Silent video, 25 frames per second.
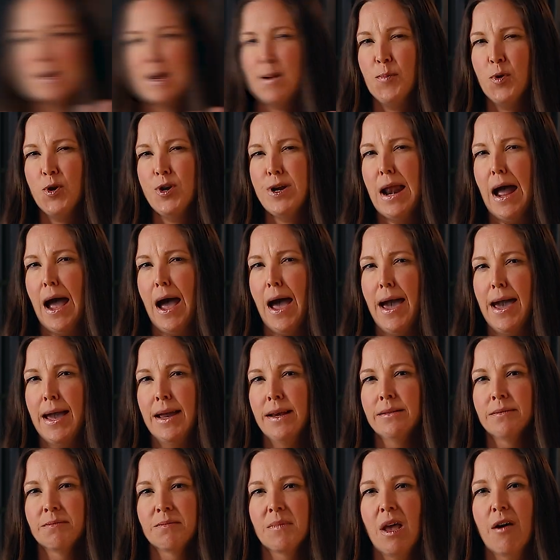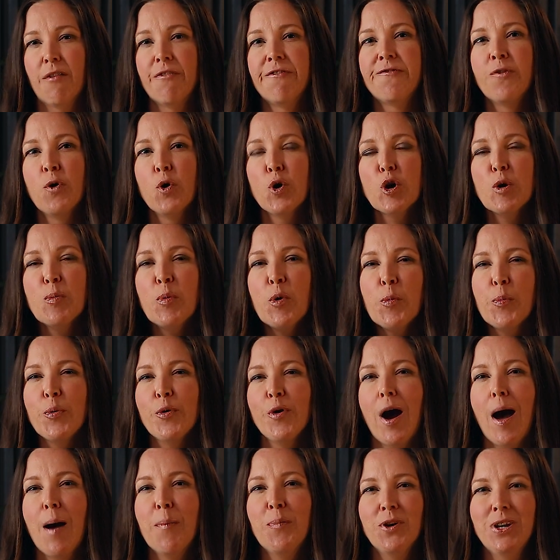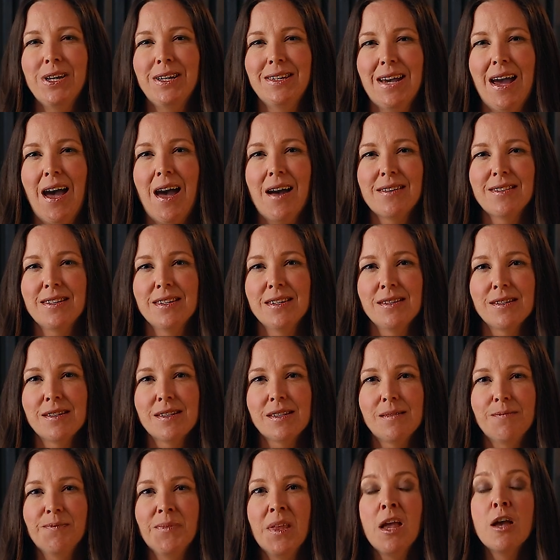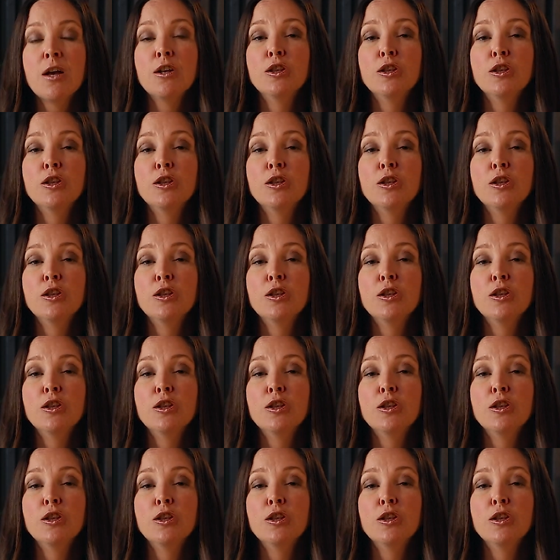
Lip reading: Number nine, affordable property taxes.